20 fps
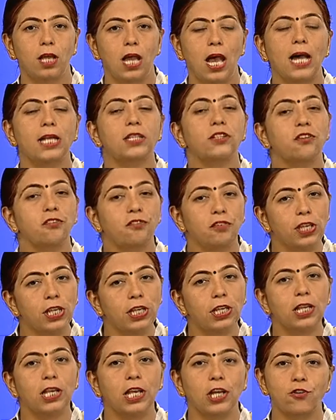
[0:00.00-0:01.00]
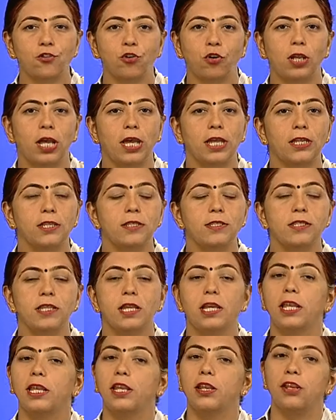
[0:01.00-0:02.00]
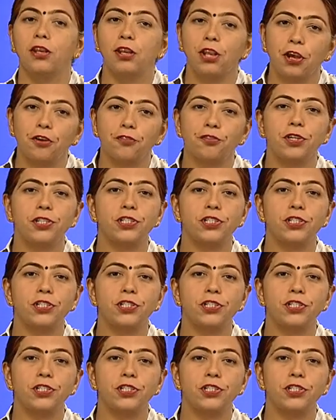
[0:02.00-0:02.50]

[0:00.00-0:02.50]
and the weak electrolytes never